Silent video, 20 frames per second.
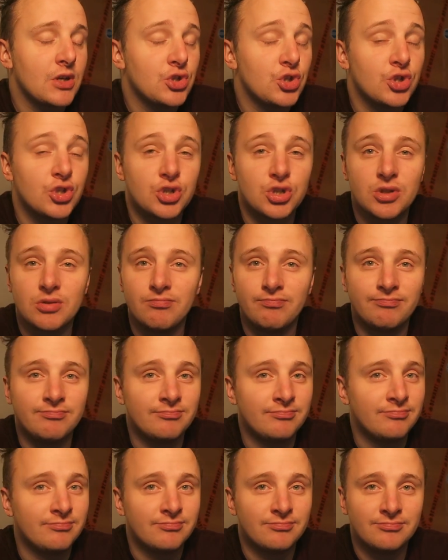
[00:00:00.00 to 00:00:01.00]
just
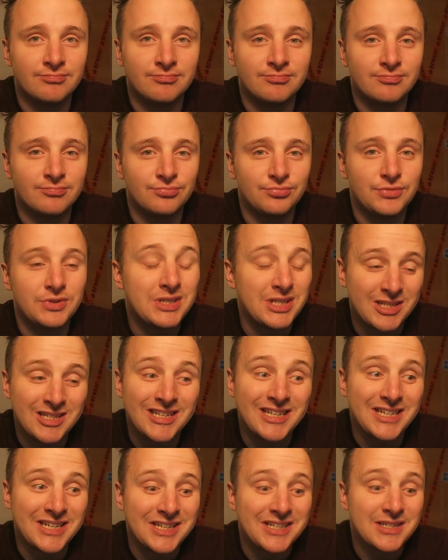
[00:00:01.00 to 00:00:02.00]

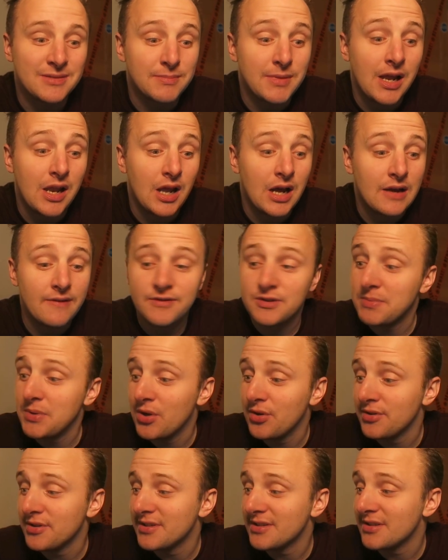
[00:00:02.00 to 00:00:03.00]
didn't need in my life, to
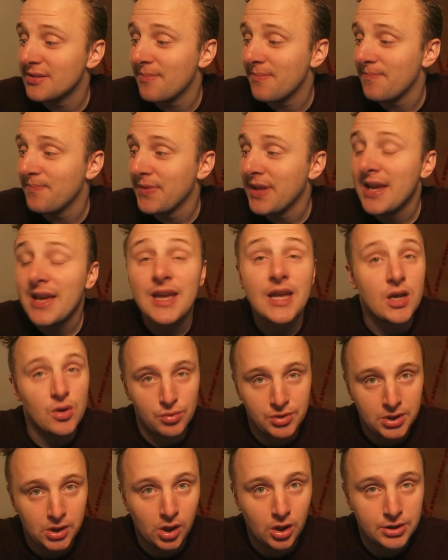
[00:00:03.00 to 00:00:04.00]
be honest.
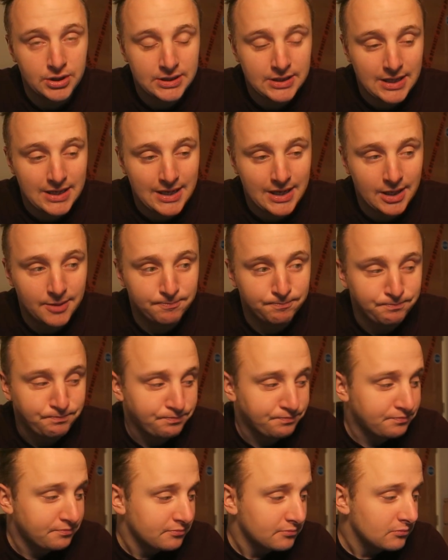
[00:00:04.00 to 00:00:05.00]
It was a lot to take in.
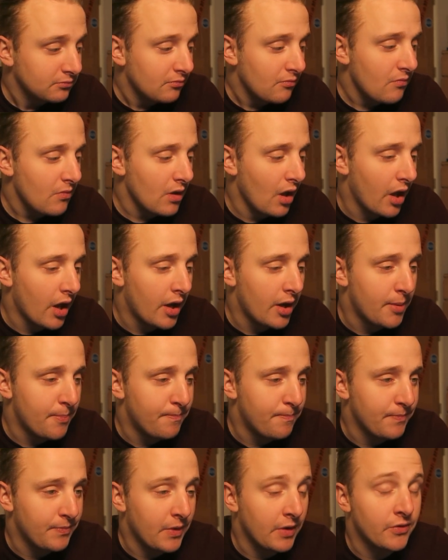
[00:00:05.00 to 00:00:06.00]

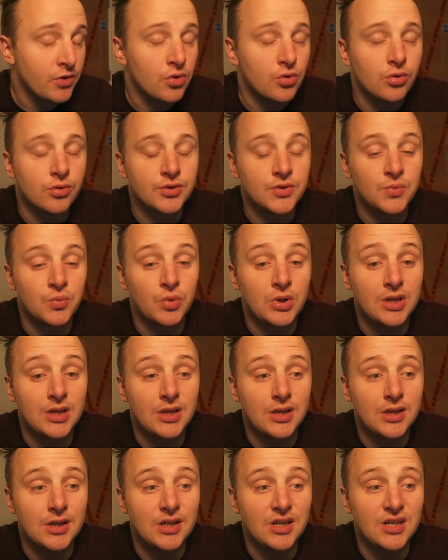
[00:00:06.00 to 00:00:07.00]
Of course,
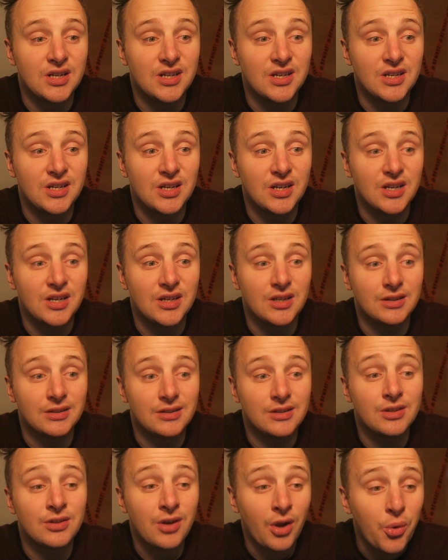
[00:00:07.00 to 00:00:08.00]
we
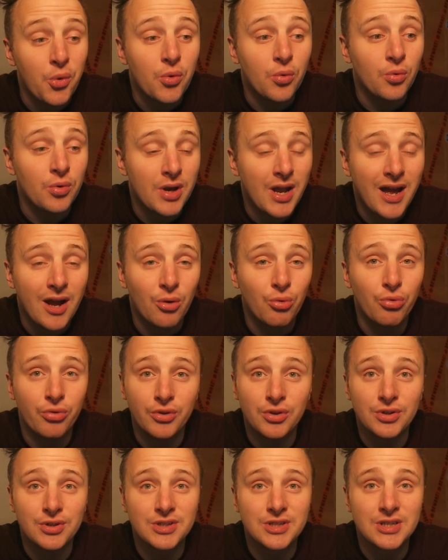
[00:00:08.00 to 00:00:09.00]
know now
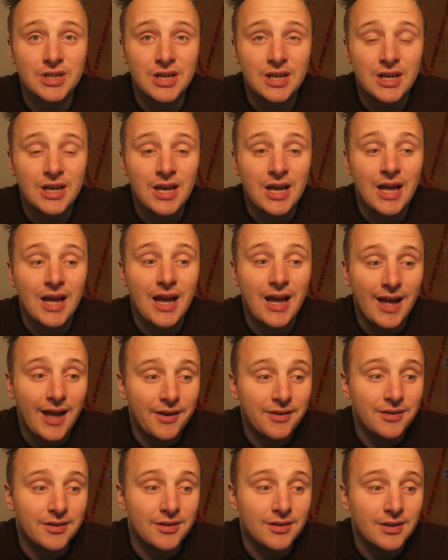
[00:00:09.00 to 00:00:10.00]
that
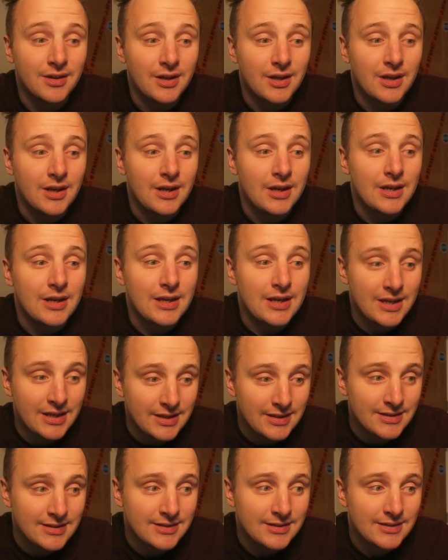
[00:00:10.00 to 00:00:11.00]
Hannah
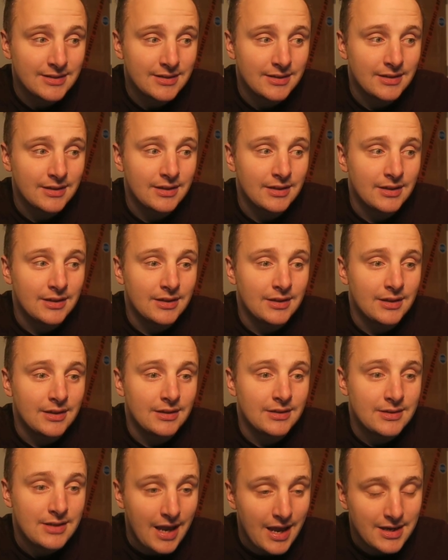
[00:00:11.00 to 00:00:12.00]
is
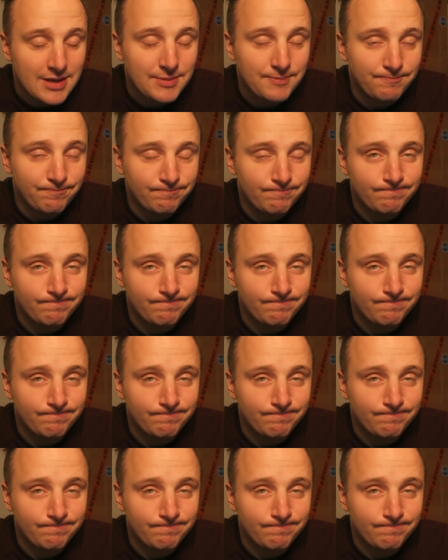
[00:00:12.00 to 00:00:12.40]
dead.